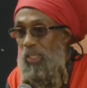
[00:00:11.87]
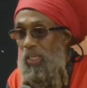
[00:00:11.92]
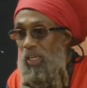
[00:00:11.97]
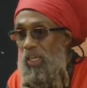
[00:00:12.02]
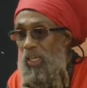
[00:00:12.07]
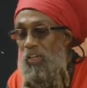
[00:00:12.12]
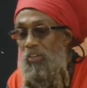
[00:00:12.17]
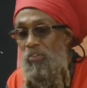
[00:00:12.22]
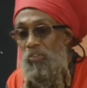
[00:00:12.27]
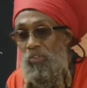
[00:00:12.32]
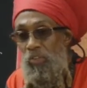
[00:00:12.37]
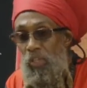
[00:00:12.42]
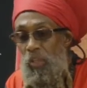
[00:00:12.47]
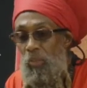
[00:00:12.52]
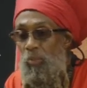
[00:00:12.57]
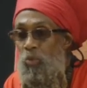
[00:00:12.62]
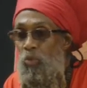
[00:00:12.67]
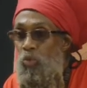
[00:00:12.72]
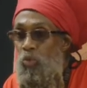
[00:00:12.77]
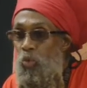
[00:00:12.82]
a
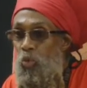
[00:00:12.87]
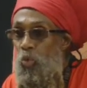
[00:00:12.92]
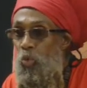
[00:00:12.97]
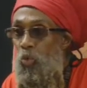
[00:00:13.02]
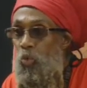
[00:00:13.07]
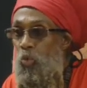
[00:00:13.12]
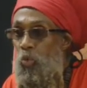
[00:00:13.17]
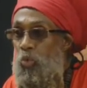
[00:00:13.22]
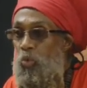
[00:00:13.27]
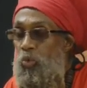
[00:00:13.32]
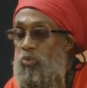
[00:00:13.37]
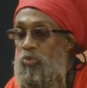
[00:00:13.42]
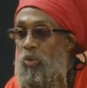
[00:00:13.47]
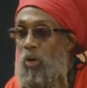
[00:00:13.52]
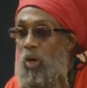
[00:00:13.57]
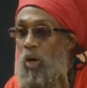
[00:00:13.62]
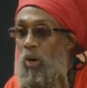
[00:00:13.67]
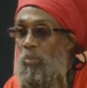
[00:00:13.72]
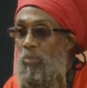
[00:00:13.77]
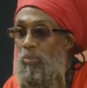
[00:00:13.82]
film crew
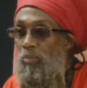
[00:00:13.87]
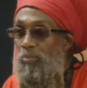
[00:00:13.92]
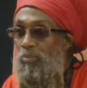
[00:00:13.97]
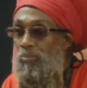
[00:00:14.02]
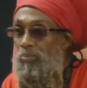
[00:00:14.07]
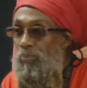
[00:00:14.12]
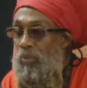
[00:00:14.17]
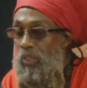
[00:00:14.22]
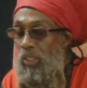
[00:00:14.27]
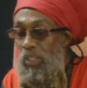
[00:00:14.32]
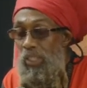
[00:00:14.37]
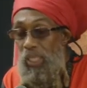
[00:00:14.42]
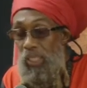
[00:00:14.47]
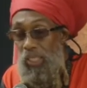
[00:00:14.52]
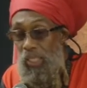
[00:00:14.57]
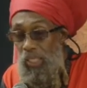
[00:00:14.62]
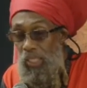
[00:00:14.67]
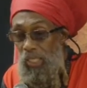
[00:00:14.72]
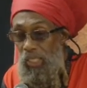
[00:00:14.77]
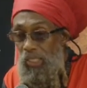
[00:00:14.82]
from the
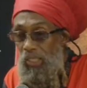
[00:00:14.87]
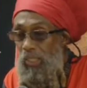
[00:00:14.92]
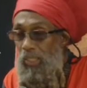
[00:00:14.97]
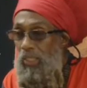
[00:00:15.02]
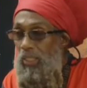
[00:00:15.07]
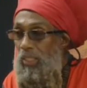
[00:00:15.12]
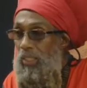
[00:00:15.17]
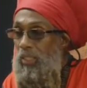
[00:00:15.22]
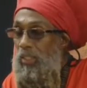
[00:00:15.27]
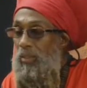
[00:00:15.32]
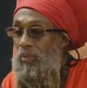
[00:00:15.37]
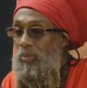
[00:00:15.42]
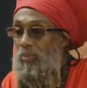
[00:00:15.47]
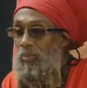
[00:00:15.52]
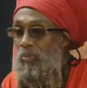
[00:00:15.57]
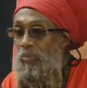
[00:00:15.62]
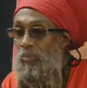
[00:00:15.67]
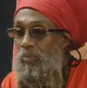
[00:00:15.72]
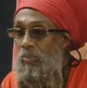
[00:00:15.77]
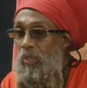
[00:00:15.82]
Netherlands.
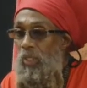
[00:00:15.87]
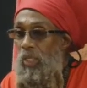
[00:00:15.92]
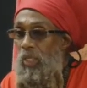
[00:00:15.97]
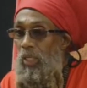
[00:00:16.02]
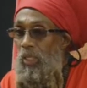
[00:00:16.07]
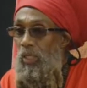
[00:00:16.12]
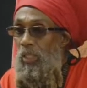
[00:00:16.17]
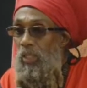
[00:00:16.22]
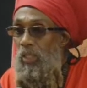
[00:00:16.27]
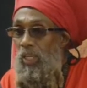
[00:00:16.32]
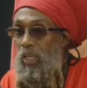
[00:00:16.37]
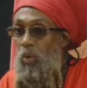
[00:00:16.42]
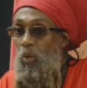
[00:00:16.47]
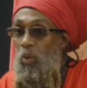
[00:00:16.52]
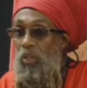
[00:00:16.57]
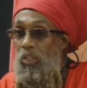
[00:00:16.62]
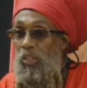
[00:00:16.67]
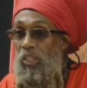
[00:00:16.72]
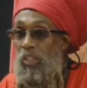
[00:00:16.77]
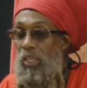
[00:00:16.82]
They
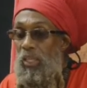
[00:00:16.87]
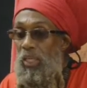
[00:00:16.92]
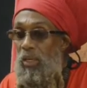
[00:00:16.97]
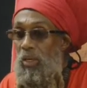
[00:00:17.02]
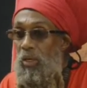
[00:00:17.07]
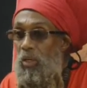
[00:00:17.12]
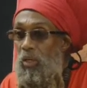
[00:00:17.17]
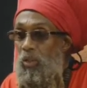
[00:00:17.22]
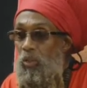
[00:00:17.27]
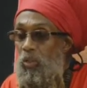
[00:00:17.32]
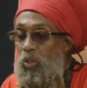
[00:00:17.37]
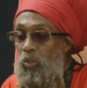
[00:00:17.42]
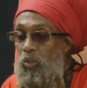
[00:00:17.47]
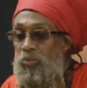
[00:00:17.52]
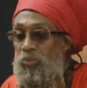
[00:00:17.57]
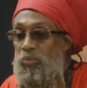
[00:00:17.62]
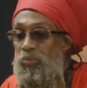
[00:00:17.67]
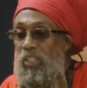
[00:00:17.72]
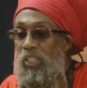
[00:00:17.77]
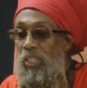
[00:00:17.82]
were there to
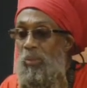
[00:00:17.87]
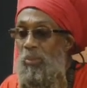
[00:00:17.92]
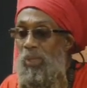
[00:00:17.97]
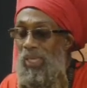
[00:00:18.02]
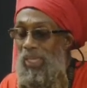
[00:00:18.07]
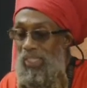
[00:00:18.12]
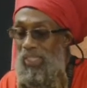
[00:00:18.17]
film a